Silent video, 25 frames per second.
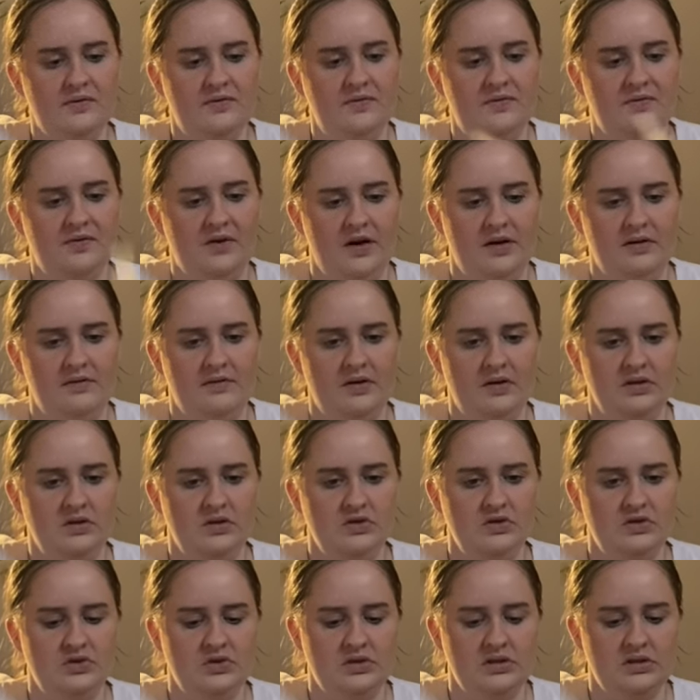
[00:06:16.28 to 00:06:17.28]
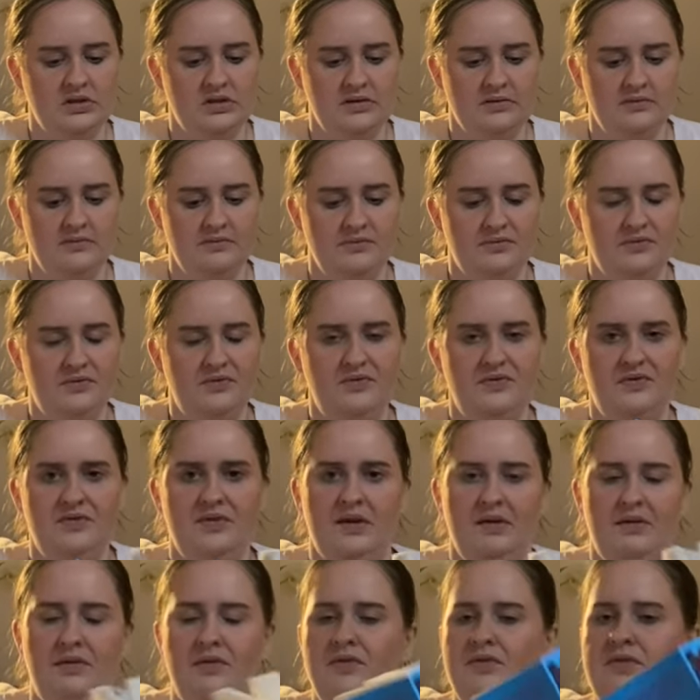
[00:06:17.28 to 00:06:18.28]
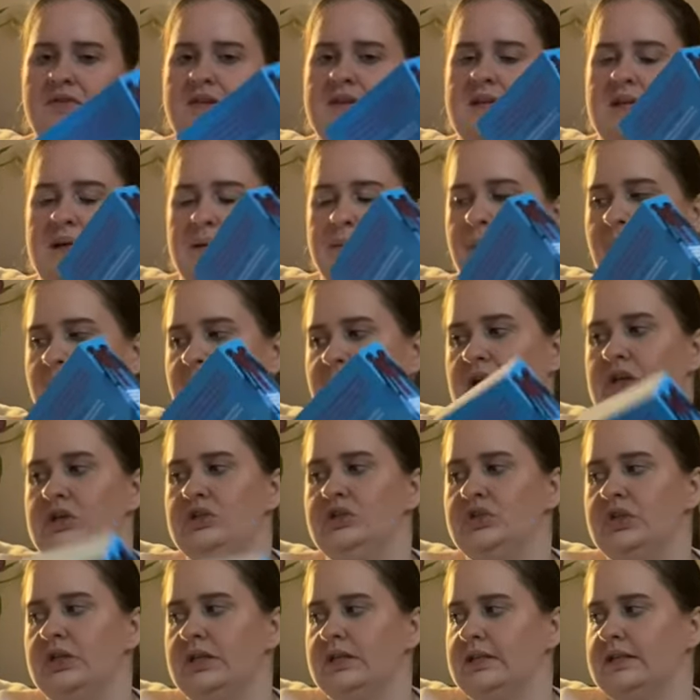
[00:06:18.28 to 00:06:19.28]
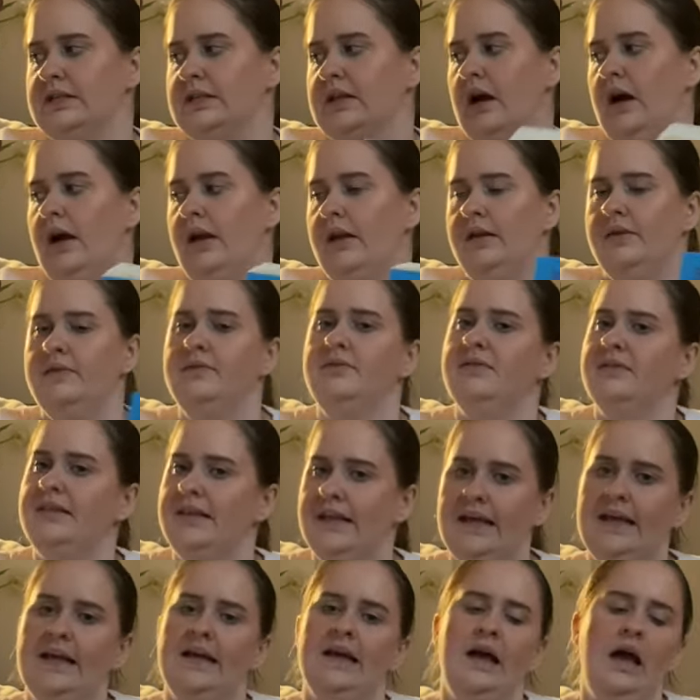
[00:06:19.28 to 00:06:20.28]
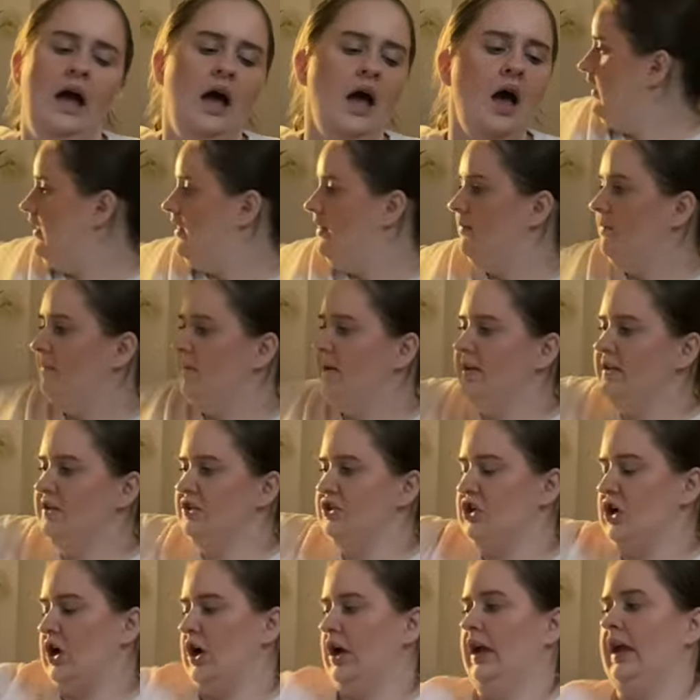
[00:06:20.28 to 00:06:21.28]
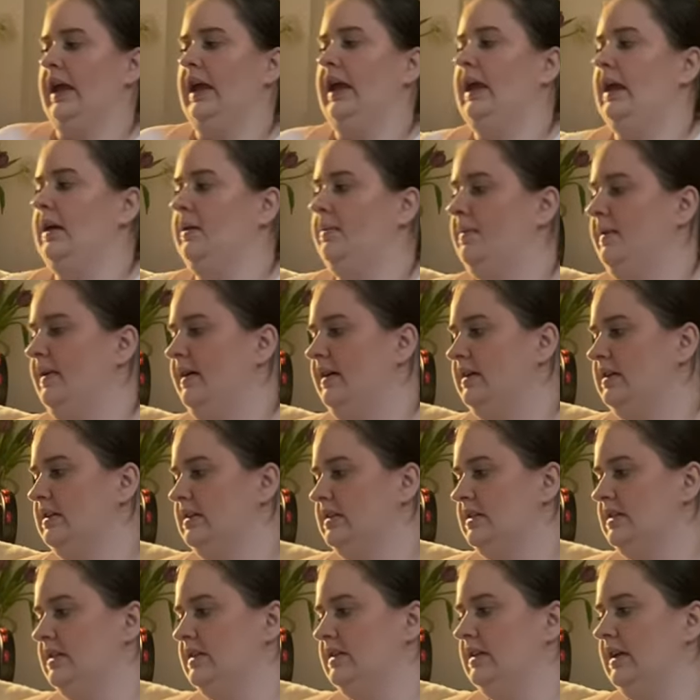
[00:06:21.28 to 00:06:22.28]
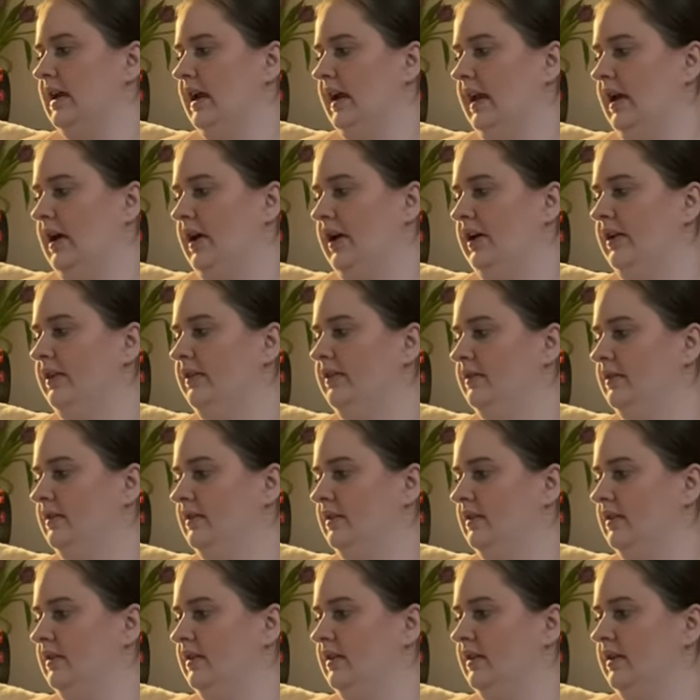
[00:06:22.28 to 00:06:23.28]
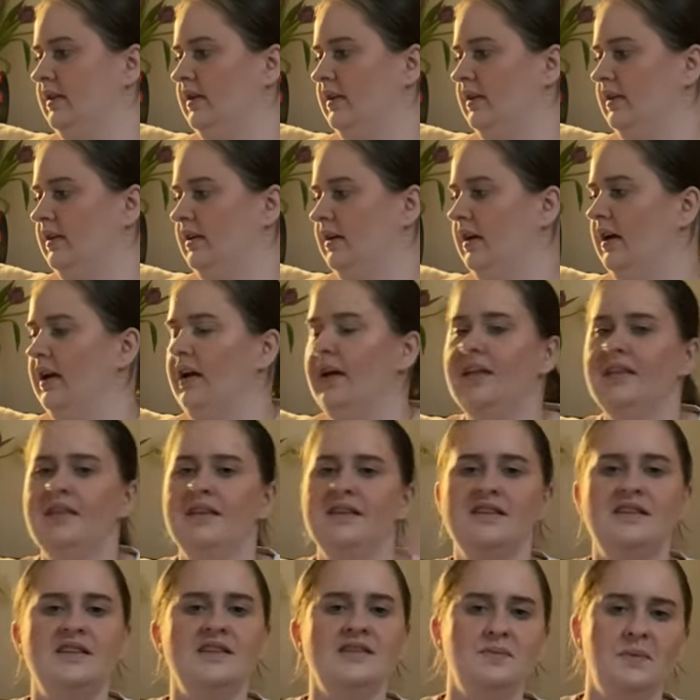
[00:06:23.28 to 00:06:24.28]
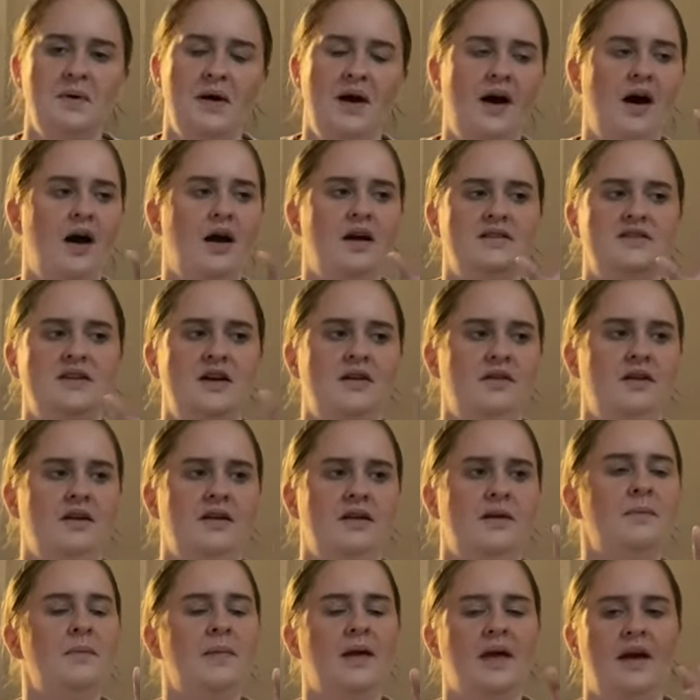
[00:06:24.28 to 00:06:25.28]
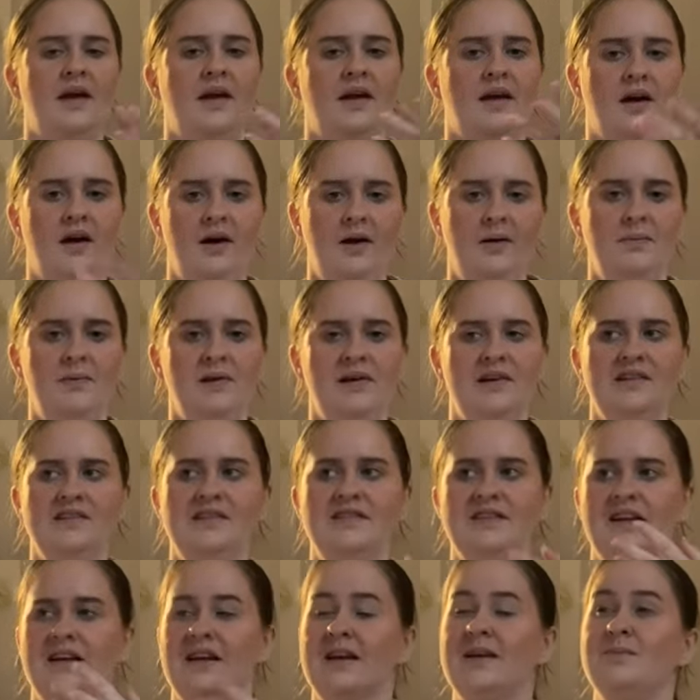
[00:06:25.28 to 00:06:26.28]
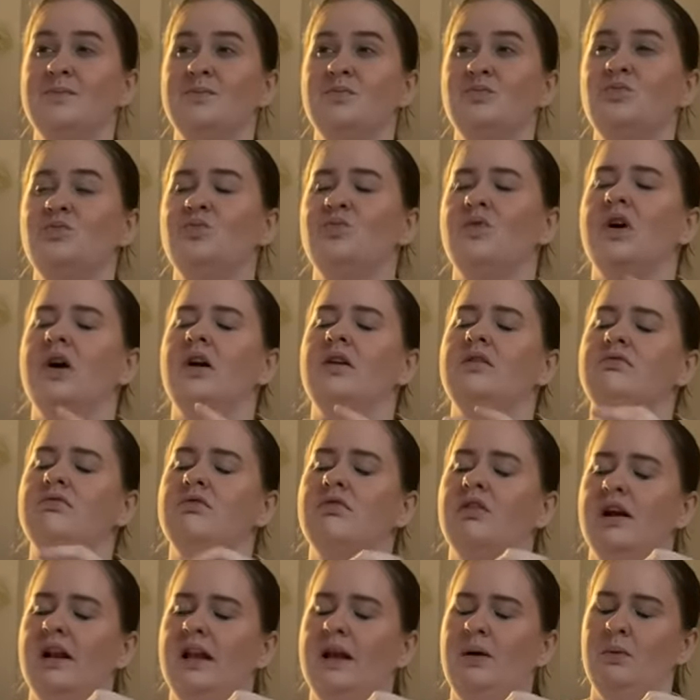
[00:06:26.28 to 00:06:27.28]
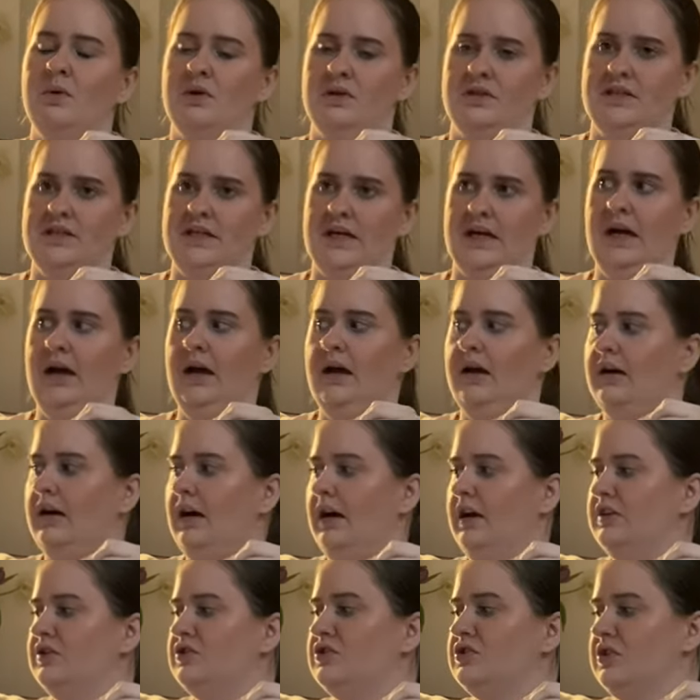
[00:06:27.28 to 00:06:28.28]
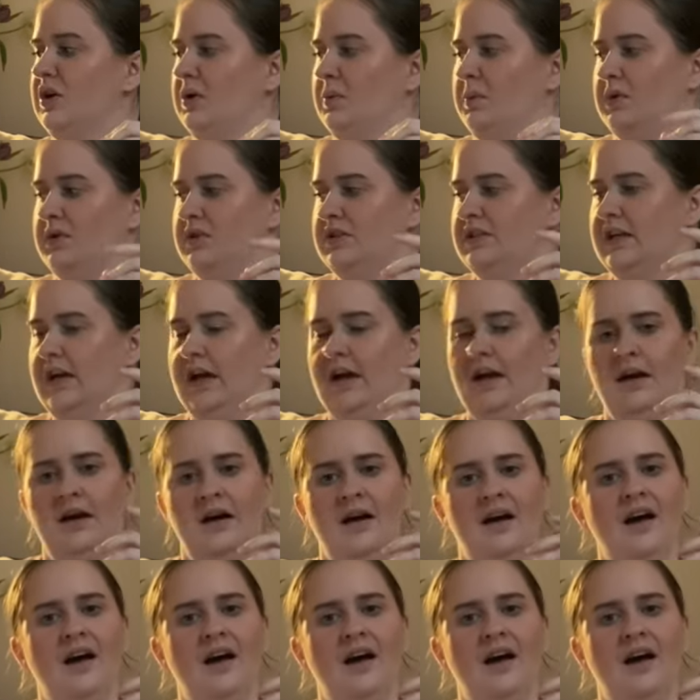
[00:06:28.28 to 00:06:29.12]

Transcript: 550 pages kind of thing. Bit chunky, but hey ho. This is where I don't end up getting hopeless, and I really want it. I so want it.